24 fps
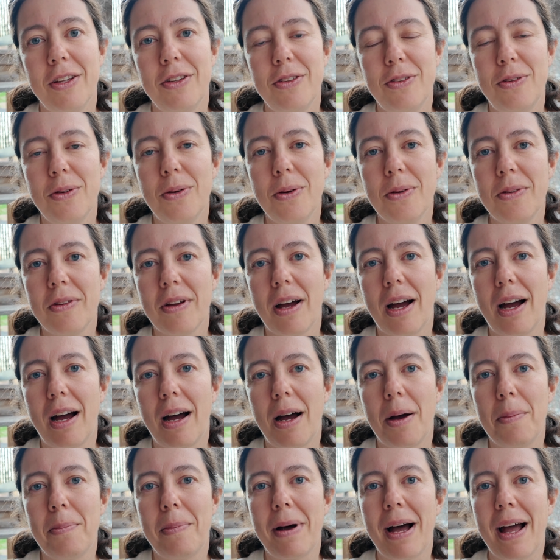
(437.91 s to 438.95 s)
Those
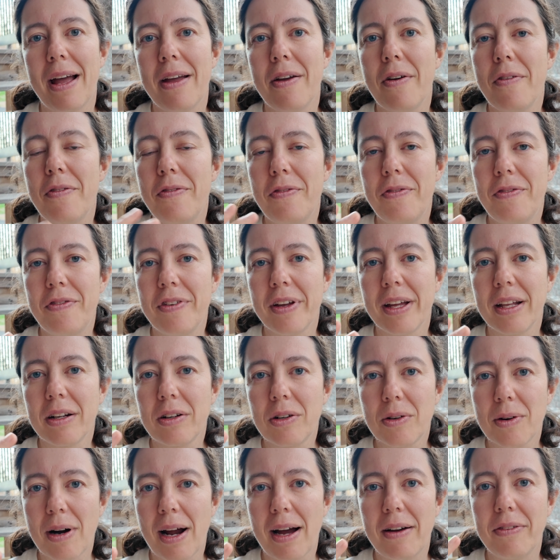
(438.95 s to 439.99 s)
are my
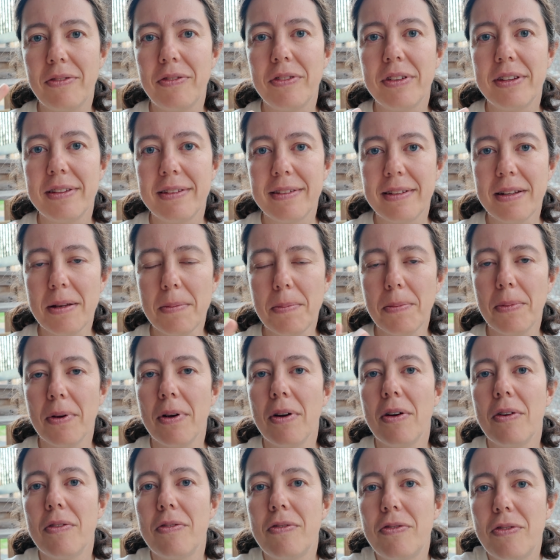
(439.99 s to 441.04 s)
fieldcraft tips
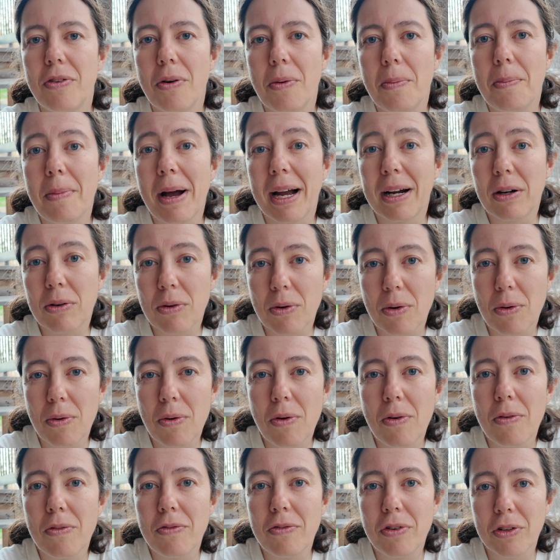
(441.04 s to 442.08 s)
for
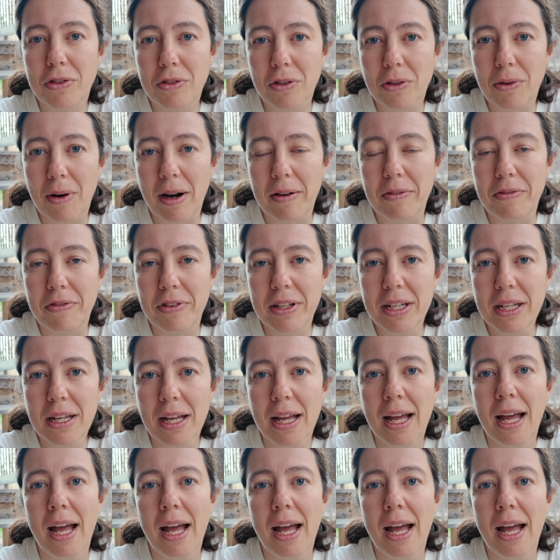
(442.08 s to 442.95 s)
macro photography.